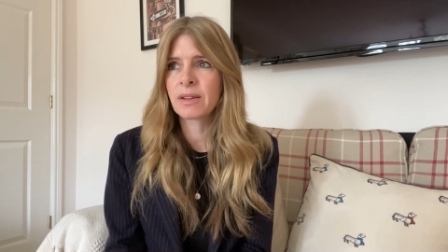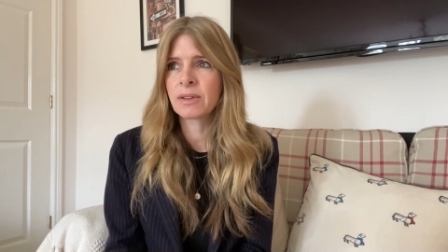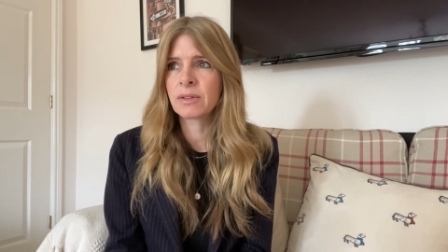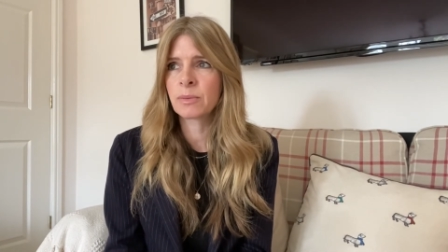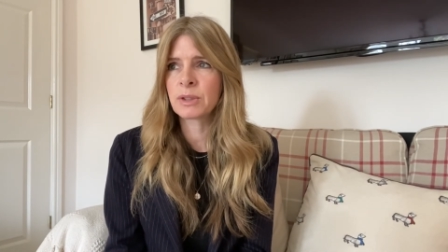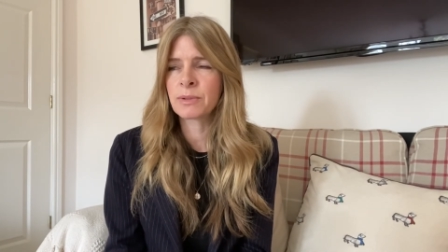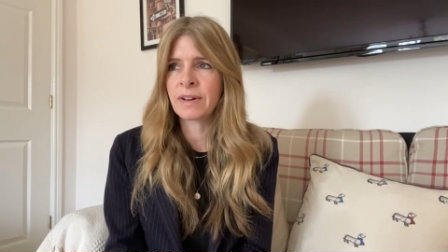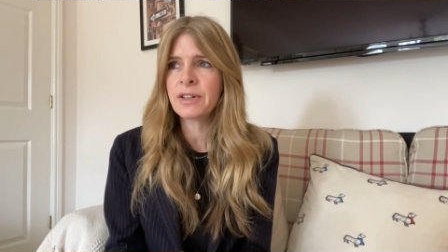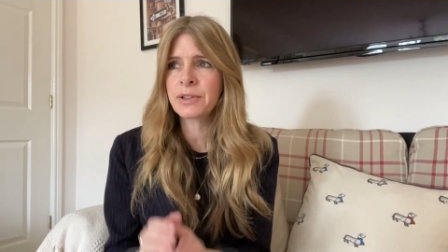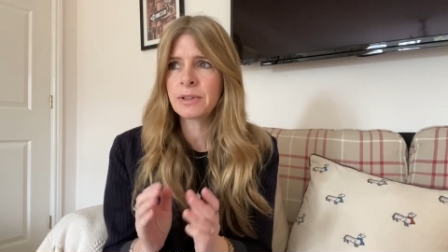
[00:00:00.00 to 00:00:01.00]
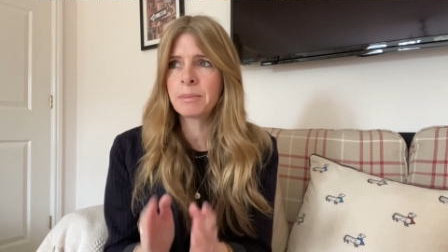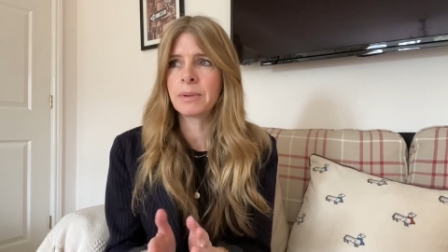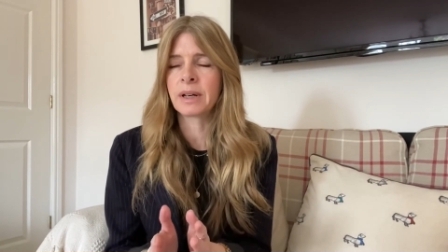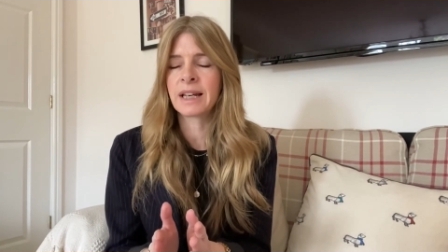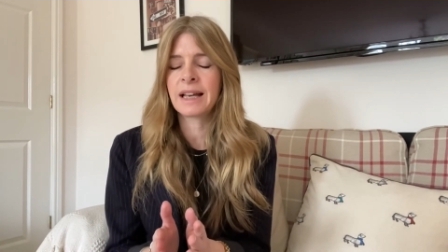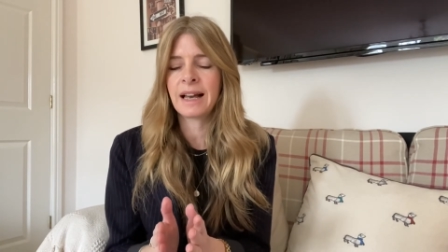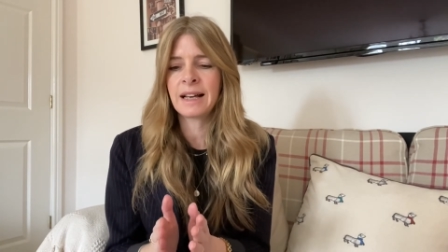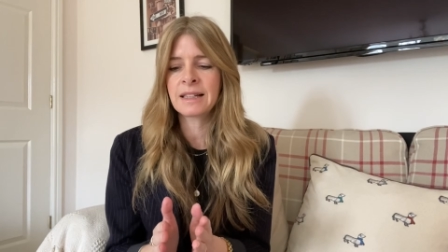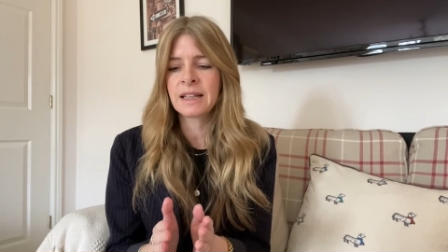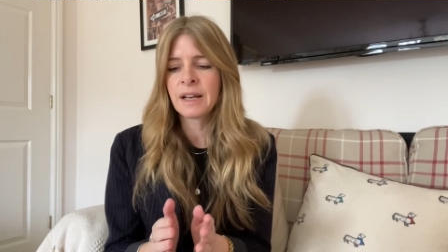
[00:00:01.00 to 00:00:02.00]
which is a very short book, and it
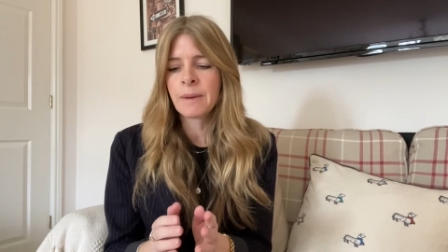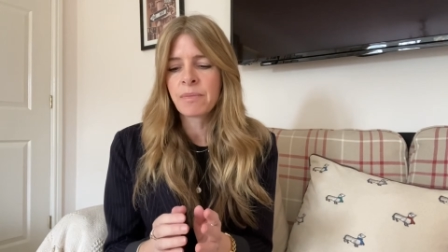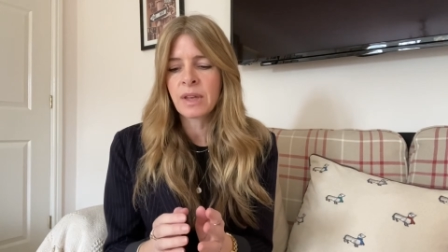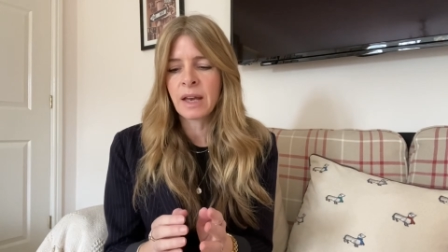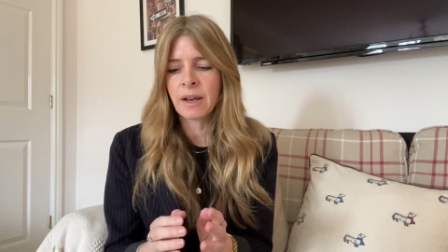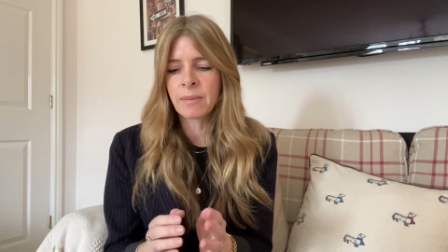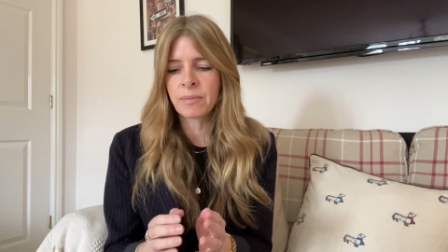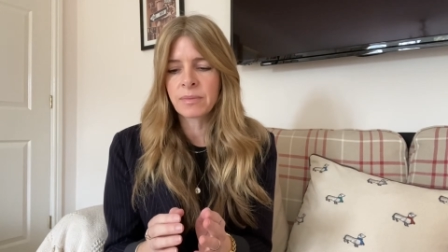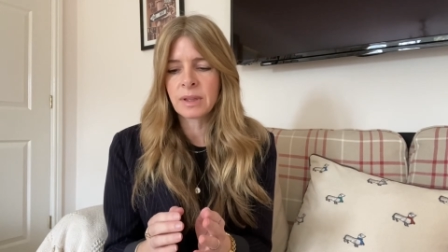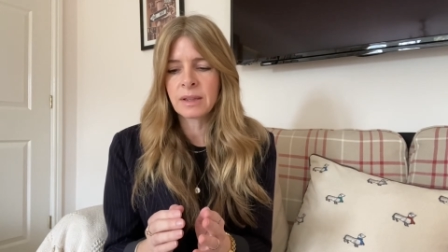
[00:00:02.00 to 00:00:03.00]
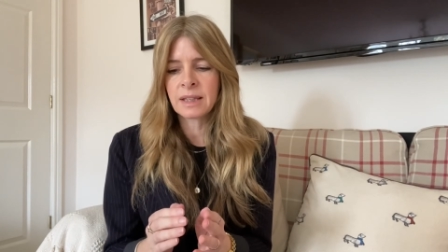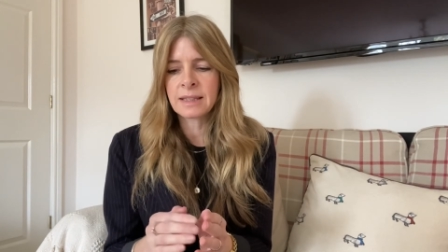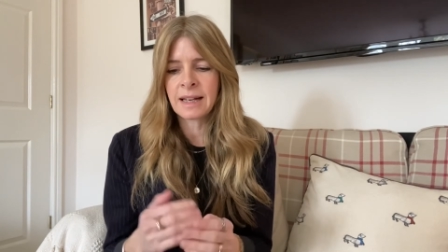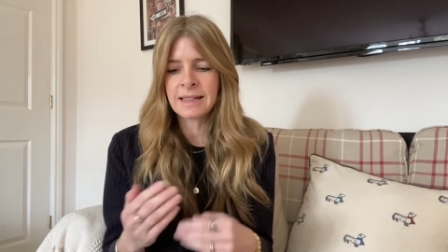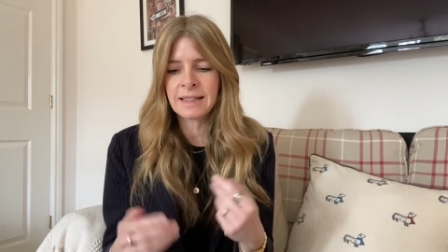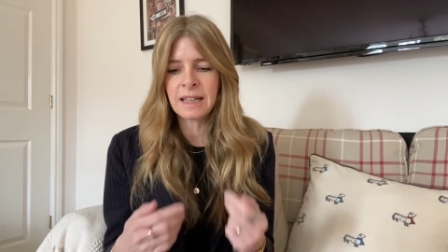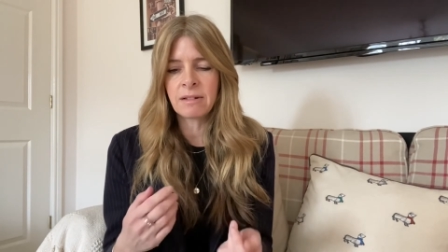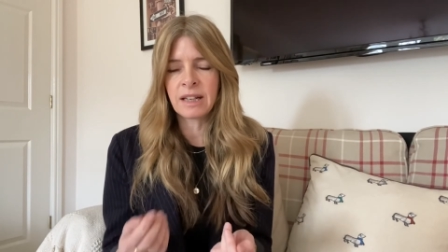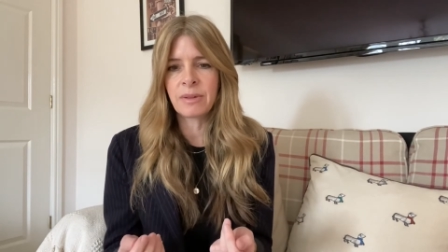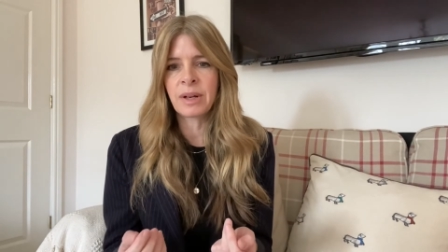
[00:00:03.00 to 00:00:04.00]
had this idea
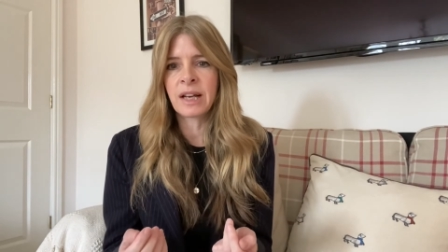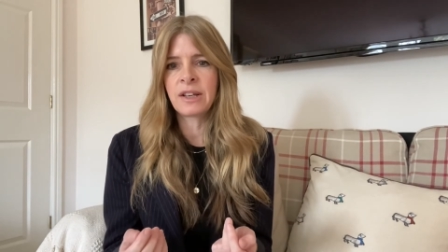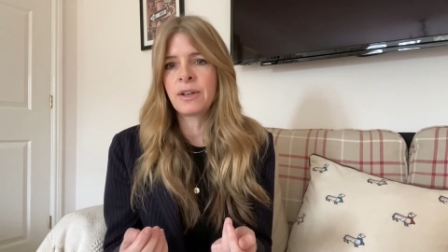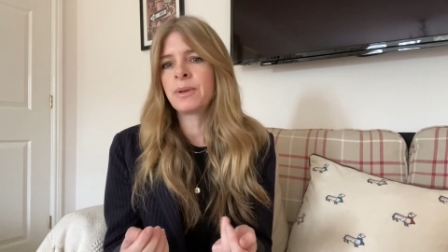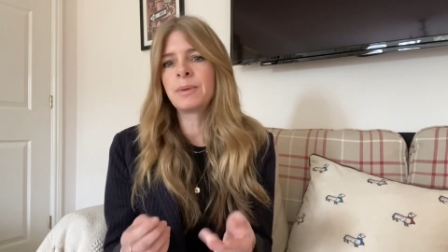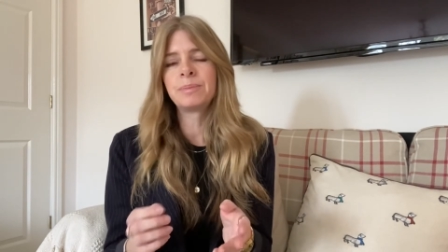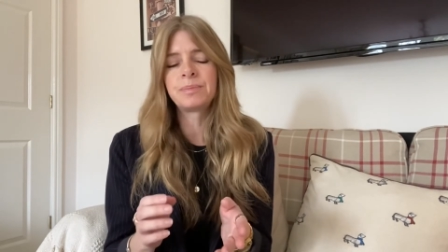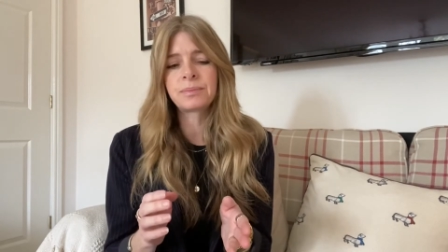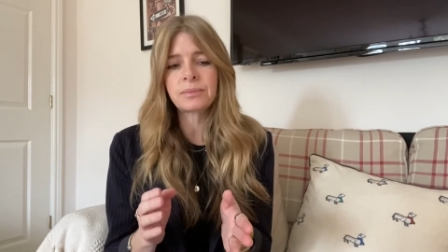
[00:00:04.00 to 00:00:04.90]
in it where you